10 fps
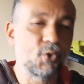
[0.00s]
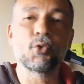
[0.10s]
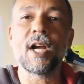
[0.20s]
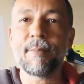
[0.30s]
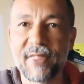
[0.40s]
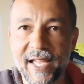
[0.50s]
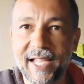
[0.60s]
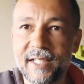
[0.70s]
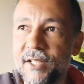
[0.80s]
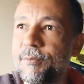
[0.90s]
Drop
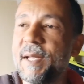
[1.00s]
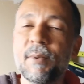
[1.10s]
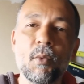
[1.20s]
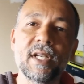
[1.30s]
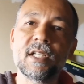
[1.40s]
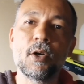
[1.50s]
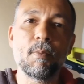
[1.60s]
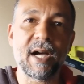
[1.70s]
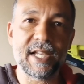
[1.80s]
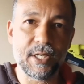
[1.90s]
that. If people want to go
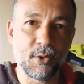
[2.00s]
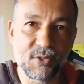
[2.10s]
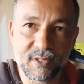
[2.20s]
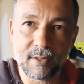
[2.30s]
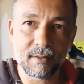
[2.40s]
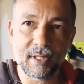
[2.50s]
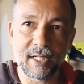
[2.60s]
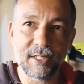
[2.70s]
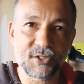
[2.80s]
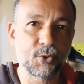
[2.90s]
buy used
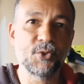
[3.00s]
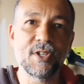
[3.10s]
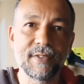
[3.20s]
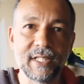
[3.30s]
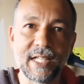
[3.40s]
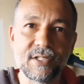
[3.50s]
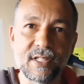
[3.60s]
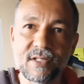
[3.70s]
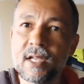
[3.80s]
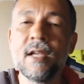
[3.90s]
screw-driven
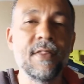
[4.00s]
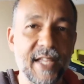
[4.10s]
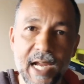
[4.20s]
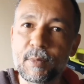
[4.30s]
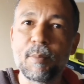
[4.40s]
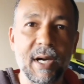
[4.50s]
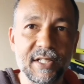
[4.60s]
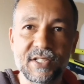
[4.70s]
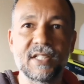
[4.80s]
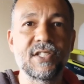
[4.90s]
lenses, the camera
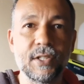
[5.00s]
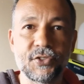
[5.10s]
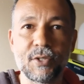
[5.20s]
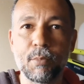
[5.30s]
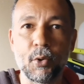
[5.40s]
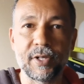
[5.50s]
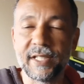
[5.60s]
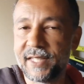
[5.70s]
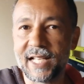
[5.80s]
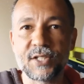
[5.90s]
bodies can still support
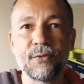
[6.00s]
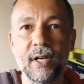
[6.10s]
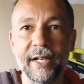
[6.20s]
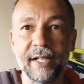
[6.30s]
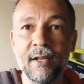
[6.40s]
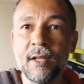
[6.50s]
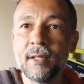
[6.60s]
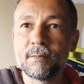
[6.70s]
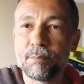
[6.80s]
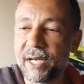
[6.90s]
it. That's fine.
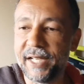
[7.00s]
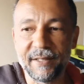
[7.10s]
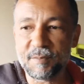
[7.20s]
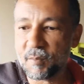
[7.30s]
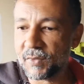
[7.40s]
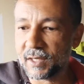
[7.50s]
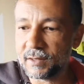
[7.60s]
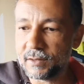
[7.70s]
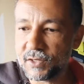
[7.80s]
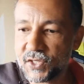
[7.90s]
But
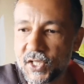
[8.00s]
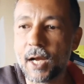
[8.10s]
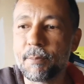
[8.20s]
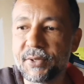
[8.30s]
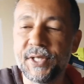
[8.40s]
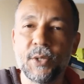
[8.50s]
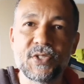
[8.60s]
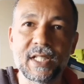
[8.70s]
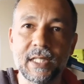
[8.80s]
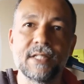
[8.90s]
stop
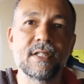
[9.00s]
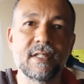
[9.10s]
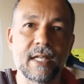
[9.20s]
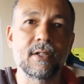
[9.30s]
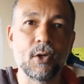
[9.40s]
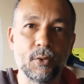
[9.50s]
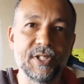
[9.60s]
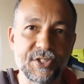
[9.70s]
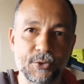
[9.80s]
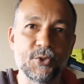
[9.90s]
producing lenses that are
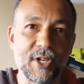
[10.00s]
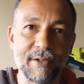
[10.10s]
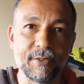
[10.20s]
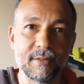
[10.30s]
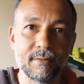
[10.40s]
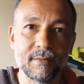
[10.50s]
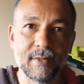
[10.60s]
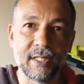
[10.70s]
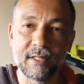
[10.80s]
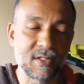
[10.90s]
only screwdrive.
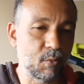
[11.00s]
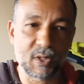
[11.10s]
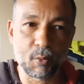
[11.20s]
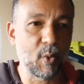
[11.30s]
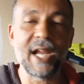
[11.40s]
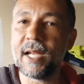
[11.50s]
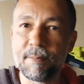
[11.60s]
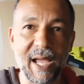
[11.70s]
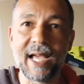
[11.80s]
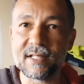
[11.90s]
We're way
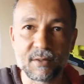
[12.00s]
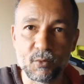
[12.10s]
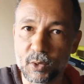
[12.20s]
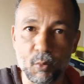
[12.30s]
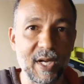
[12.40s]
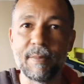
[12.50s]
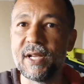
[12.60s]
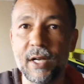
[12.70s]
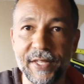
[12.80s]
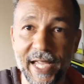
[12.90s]

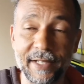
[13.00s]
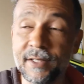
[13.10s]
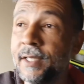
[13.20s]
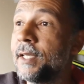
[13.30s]
beyond that.